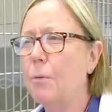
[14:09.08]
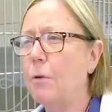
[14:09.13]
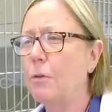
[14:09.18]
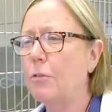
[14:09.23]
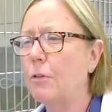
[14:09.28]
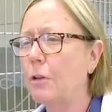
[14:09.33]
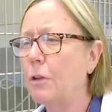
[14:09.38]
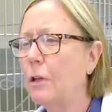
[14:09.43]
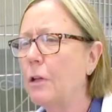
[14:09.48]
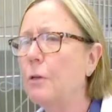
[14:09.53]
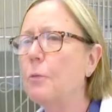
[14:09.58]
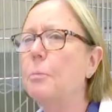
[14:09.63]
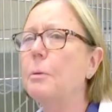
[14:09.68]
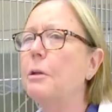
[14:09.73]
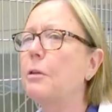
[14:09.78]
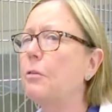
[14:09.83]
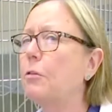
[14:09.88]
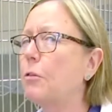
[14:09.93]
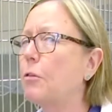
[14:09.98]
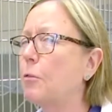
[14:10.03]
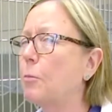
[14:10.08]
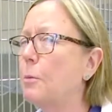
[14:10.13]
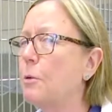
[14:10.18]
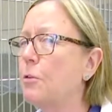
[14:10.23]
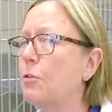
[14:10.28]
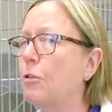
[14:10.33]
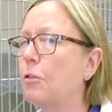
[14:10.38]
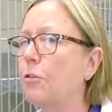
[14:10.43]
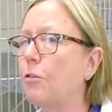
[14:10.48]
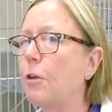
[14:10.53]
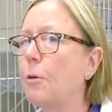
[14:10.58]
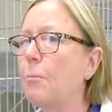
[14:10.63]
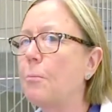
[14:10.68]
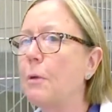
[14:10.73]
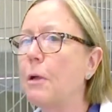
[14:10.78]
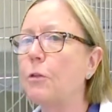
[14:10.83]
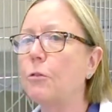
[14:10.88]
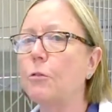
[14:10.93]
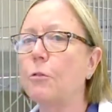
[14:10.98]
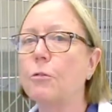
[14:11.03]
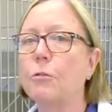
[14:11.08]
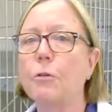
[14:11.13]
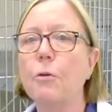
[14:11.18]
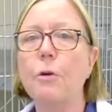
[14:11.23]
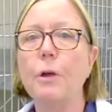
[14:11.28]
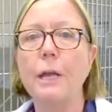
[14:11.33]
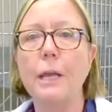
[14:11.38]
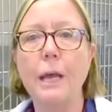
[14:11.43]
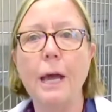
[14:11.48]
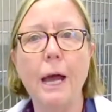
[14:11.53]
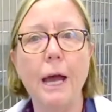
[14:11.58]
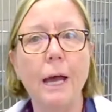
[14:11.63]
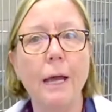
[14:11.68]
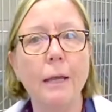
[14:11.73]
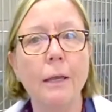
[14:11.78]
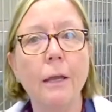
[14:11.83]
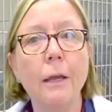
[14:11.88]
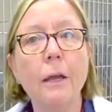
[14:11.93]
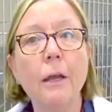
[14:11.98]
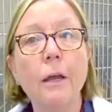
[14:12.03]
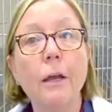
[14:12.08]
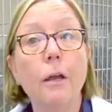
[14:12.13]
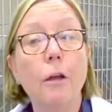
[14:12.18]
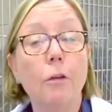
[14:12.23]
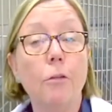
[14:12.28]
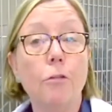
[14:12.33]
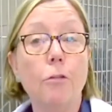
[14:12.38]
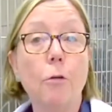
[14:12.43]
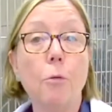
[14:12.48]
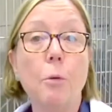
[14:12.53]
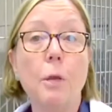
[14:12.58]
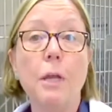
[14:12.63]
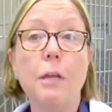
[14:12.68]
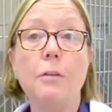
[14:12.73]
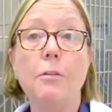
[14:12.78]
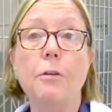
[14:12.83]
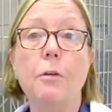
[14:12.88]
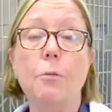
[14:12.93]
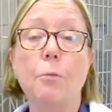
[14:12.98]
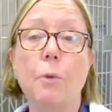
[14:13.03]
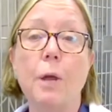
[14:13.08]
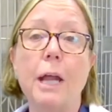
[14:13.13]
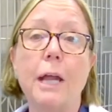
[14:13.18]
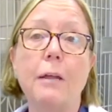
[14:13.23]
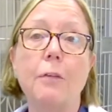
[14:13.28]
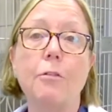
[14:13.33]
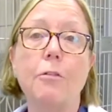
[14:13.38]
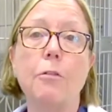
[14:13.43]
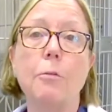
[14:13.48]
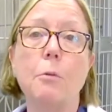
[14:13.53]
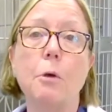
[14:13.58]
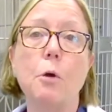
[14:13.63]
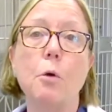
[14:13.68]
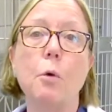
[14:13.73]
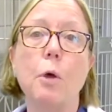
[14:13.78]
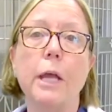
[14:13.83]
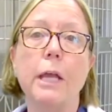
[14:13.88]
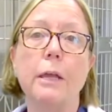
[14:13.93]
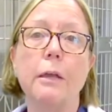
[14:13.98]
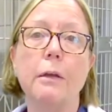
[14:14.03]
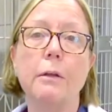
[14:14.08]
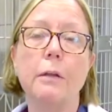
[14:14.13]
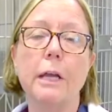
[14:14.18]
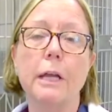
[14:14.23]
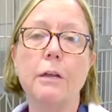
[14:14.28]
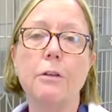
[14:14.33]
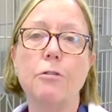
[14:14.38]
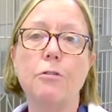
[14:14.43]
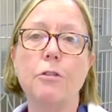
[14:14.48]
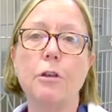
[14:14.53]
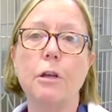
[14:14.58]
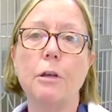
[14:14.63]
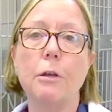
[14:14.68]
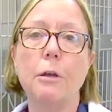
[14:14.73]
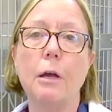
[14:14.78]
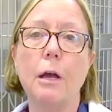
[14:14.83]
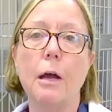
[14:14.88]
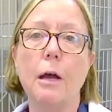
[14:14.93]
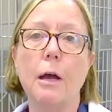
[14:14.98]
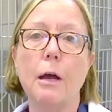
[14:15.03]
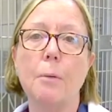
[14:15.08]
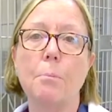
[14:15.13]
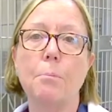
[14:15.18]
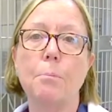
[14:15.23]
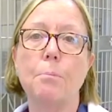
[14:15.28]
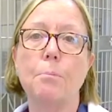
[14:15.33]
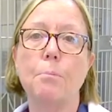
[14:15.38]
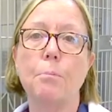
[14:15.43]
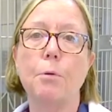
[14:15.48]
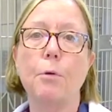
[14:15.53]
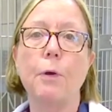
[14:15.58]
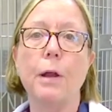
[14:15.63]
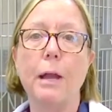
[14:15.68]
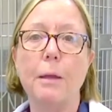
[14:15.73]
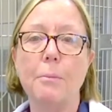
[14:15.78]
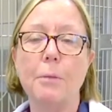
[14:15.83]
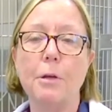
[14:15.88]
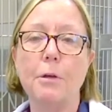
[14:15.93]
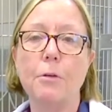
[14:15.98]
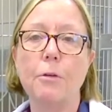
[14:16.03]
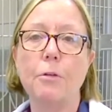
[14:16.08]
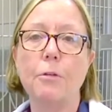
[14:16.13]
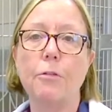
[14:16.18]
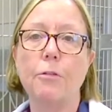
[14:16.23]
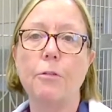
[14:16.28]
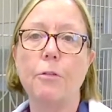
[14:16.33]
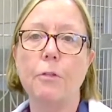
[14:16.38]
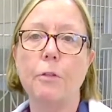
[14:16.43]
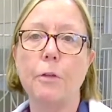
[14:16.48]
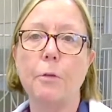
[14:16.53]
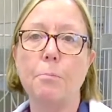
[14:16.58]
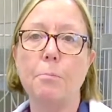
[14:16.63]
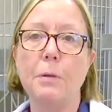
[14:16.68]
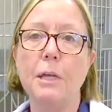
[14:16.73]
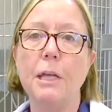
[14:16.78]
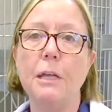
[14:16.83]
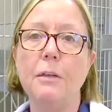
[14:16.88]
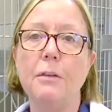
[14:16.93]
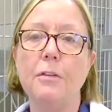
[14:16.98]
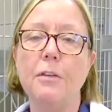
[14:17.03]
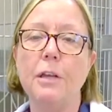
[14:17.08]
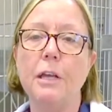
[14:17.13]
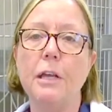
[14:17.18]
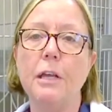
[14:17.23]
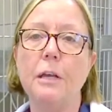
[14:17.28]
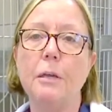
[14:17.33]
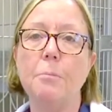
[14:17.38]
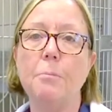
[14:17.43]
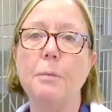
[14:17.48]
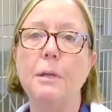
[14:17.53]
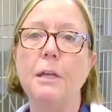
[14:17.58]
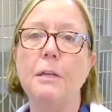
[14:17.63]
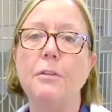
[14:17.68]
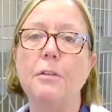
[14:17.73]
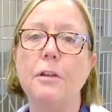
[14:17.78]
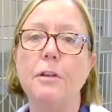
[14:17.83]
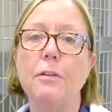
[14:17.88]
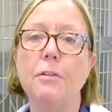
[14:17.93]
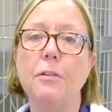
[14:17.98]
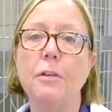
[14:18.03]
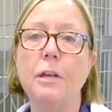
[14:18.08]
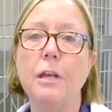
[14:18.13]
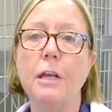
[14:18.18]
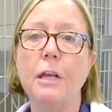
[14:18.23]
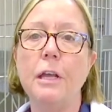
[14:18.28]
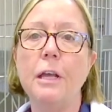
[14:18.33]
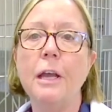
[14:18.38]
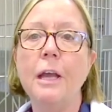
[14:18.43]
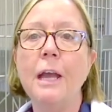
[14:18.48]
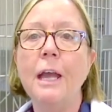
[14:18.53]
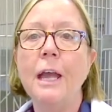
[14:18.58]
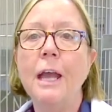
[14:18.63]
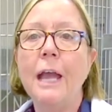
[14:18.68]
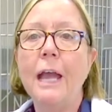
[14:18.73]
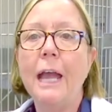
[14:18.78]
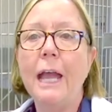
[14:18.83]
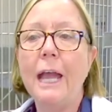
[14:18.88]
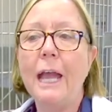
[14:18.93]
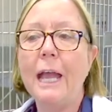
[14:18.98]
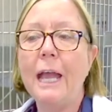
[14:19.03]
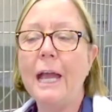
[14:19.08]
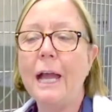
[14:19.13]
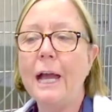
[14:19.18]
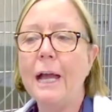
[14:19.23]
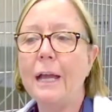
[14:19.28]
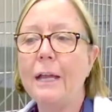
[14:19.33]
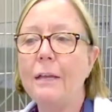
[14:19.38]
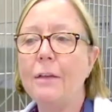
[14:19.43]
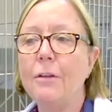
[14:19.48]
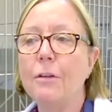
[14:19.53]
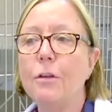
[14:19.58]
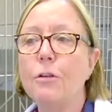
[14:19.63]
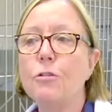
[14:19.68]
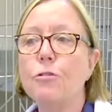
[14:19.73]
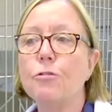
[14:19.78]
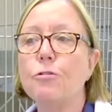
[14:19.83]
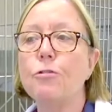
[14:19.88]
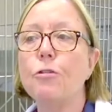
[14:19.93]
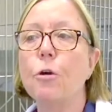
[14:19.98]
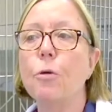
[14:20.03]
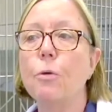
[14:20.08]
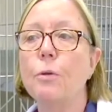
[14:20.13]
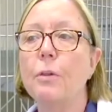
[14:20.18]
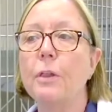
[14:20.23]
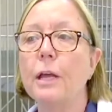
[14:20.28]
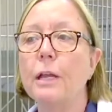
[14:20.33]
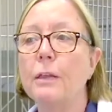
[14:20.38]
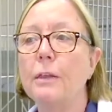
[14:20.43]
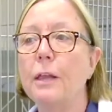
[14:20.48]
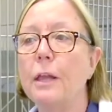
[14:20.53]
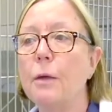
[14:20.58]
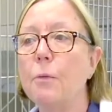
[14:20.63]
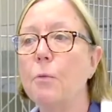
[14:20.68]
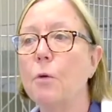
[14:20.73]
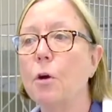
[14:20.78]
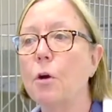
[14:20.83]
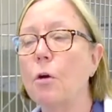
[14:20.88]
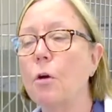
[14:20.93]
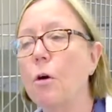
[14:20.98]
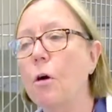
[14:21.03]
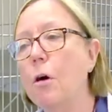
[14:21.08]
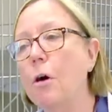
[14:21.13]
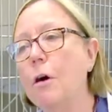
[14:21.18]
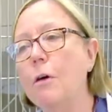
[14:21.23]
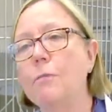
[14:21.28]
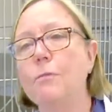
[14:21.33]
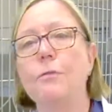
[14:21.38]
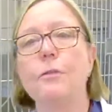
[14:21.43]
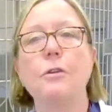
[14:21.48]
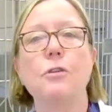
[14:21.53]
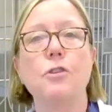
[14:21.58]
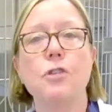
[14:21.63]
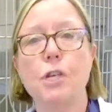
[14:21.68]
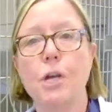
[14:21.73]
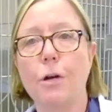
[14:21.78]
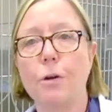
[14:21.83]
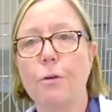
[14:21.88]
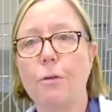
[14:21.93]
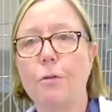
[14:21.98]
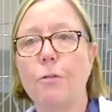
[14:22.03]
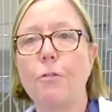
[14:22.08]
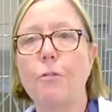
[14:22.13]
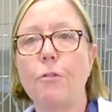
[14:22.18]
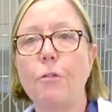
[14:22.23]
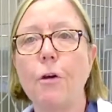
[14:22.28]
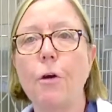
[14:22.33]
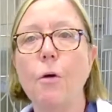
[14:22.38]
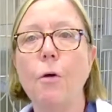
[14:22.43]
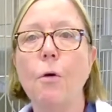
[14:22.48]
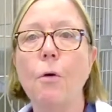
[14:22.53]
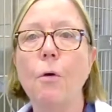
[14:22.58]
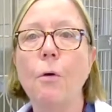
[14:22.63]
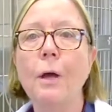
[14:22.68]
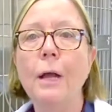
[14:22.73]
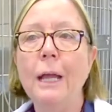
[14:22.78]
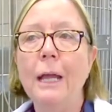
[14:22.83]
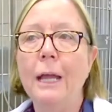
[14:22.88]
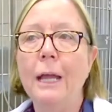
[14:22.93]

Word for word: was a little bit suspicious something else was going on. So we did, ran some coagulation uh, parameters, the PT and PTT, and showed that they were off the charts. So